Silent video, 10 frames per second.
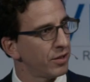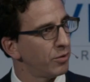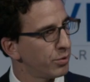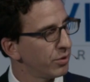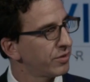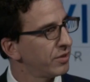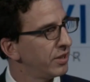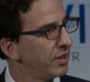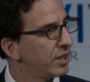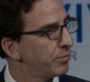on personal
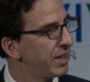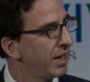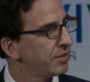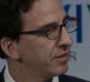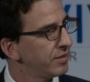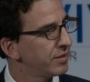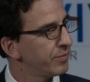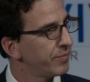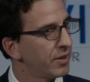income taxes,